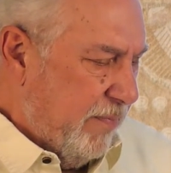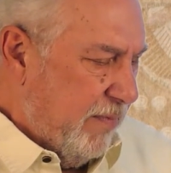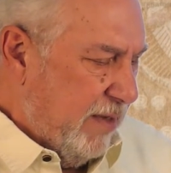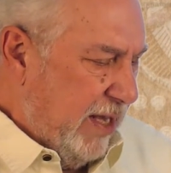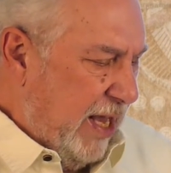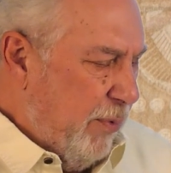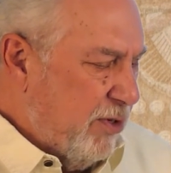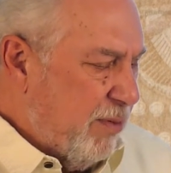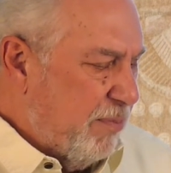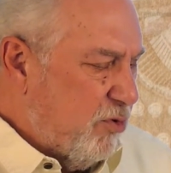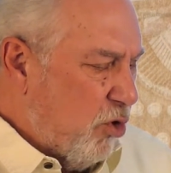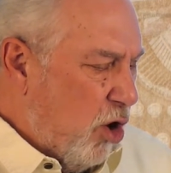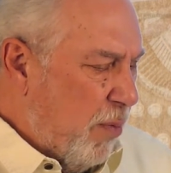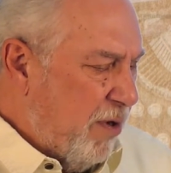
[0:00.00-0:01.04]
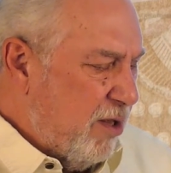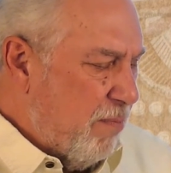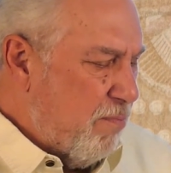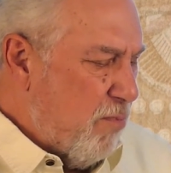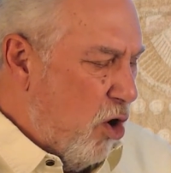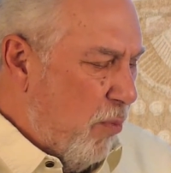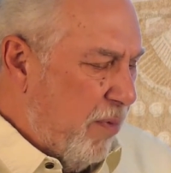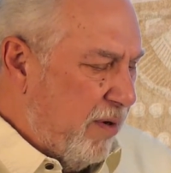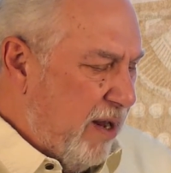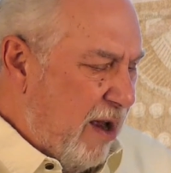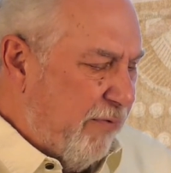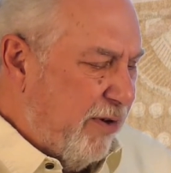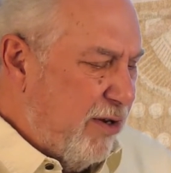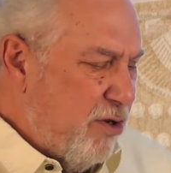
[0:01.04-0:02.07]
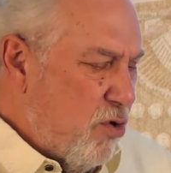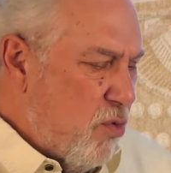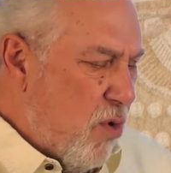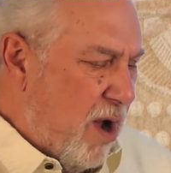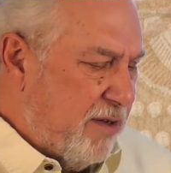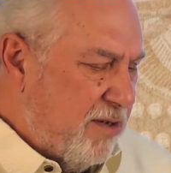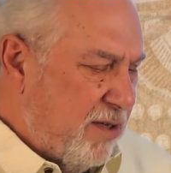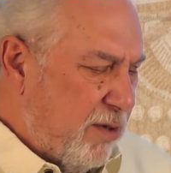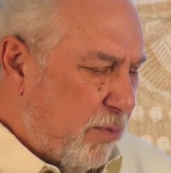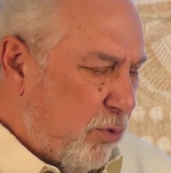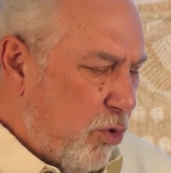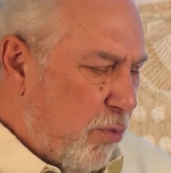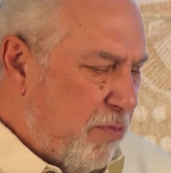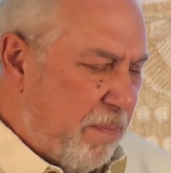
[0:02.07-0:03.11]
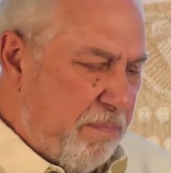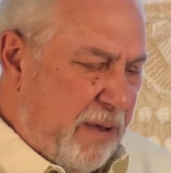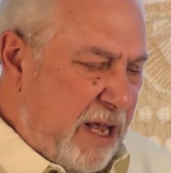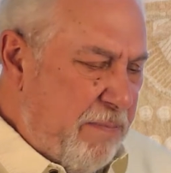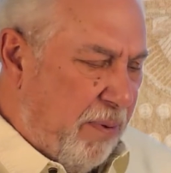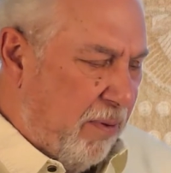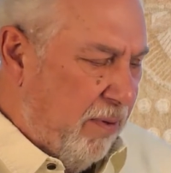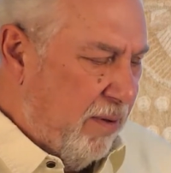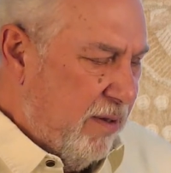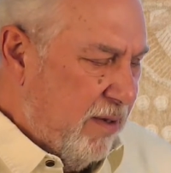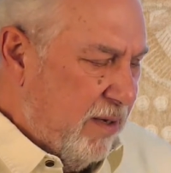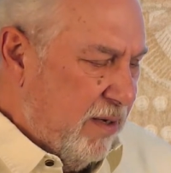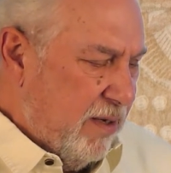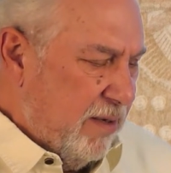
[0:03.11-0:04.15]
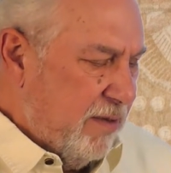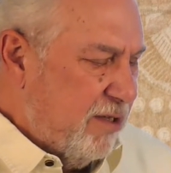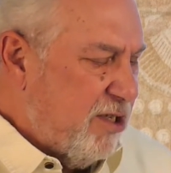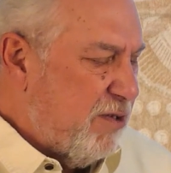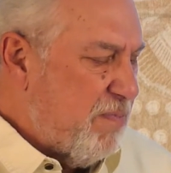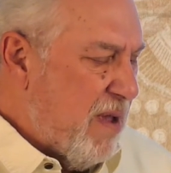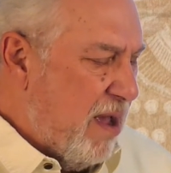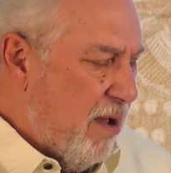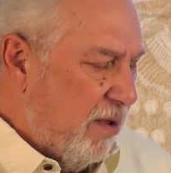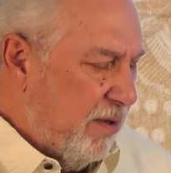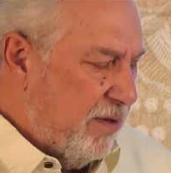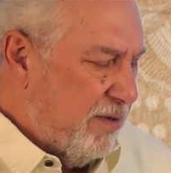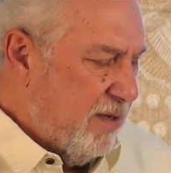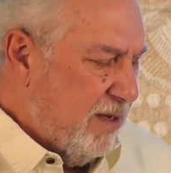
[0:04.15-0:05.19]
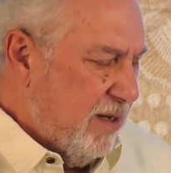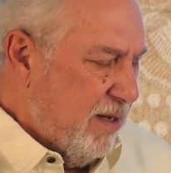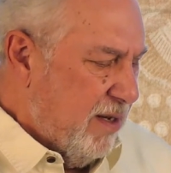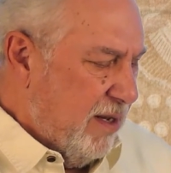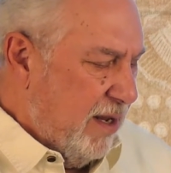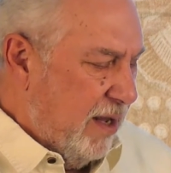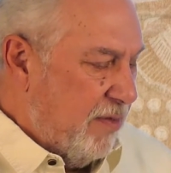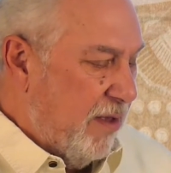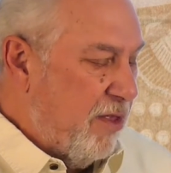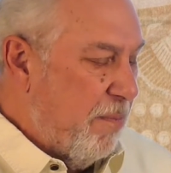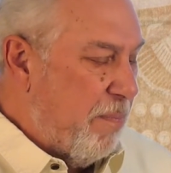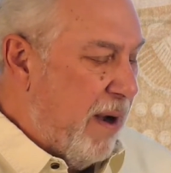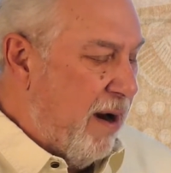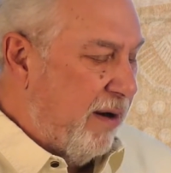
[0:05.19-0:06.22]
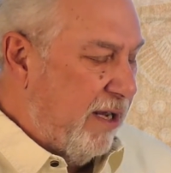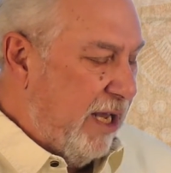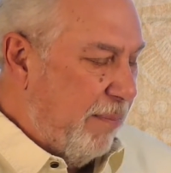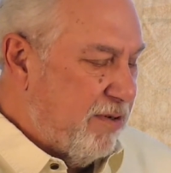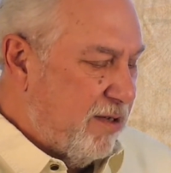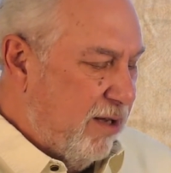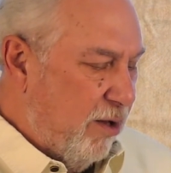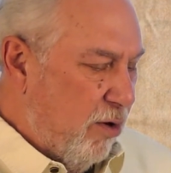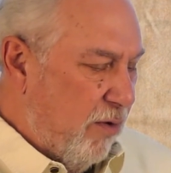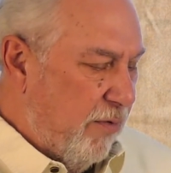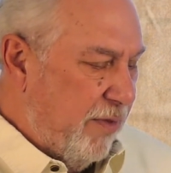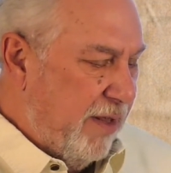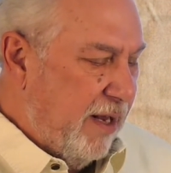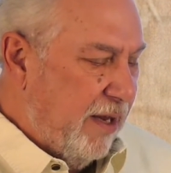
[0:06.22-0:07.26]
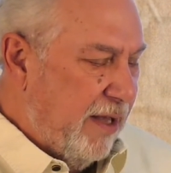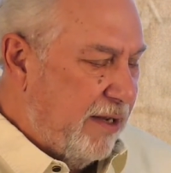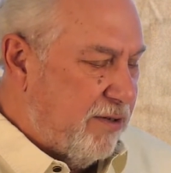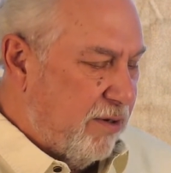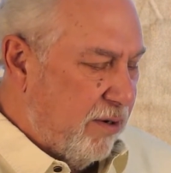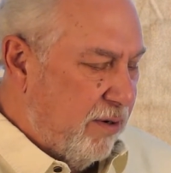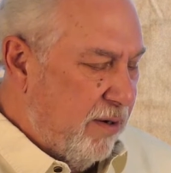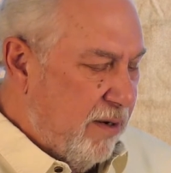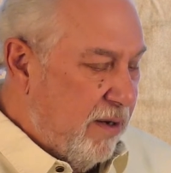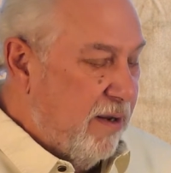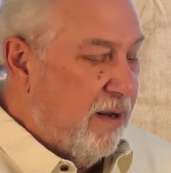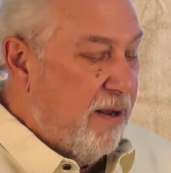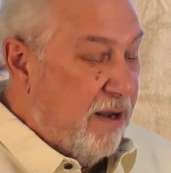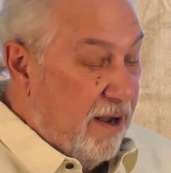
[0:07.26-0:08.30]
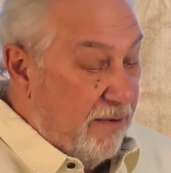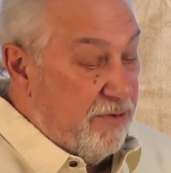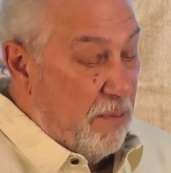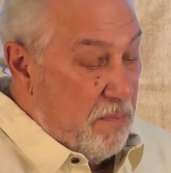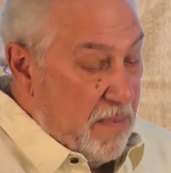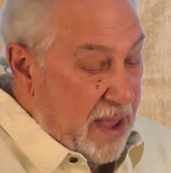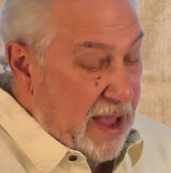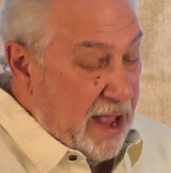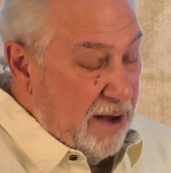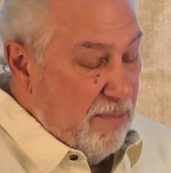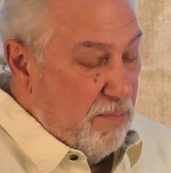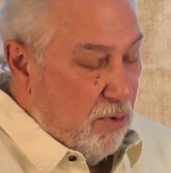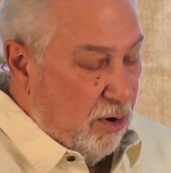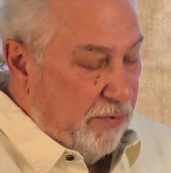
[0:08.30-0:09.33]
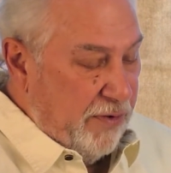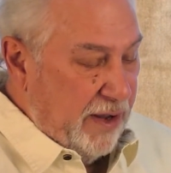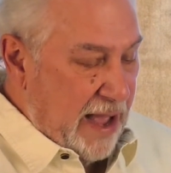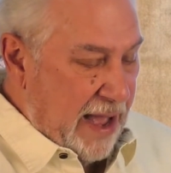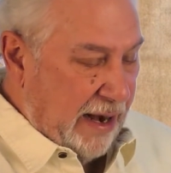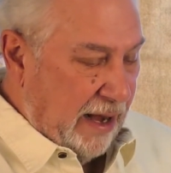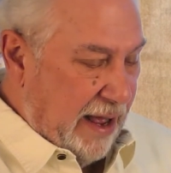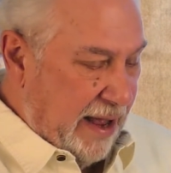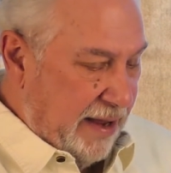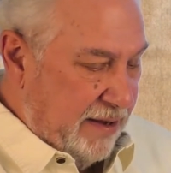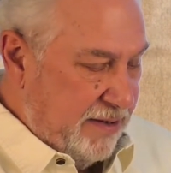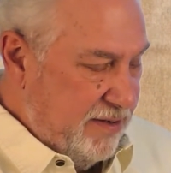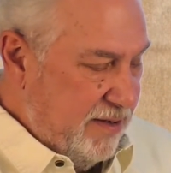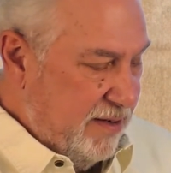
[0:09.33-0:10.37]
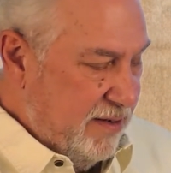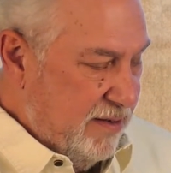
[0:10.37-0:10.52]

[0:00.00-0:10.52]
He was absorbing the moment, every nuance in the room, the people, the smells, and then the barkeep slid over the elixir of the man Murphy idolized.